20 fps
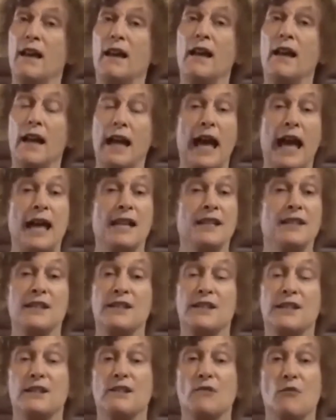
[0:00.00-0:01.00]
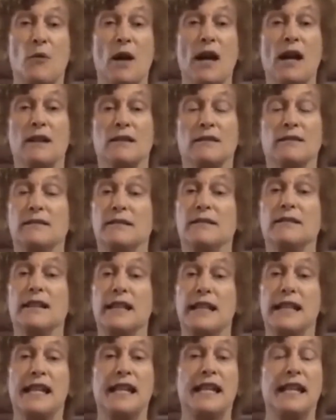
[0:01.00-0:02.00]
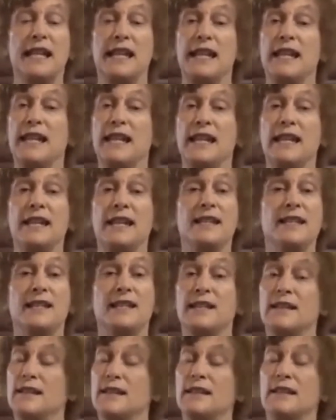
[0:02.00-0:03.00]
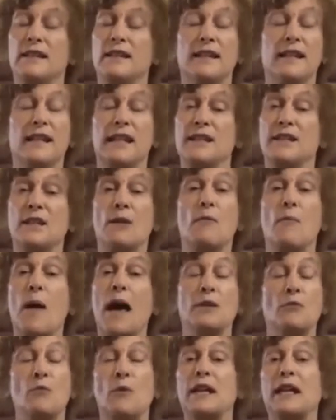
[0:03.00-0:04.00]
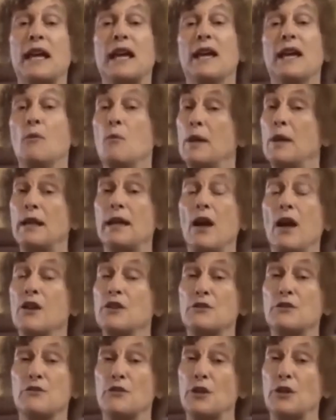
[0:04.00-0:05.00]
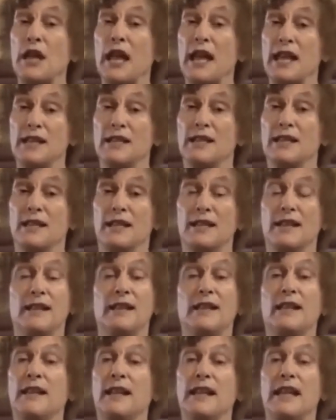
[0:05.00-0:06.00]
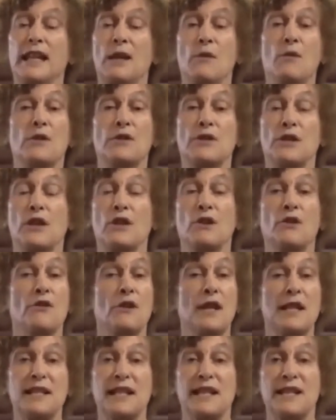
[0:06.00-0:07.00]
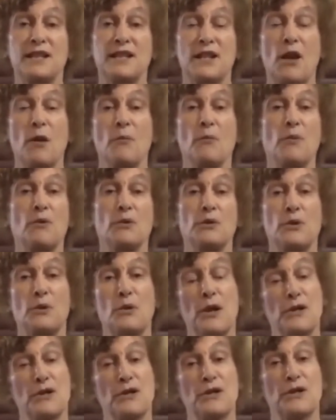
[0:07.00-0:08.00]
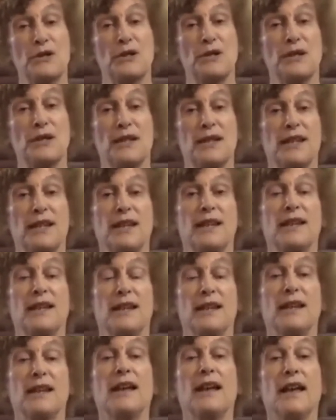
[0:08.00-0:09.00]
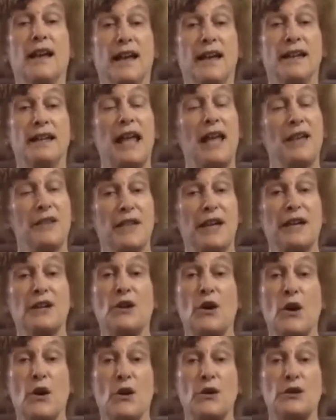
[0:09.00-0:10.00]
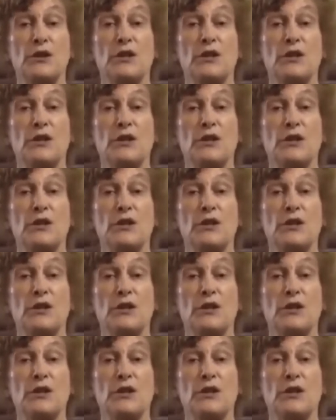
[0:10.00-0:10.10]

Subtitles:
And well, he's a man we can't forget. He was a great example to us, and I thank God.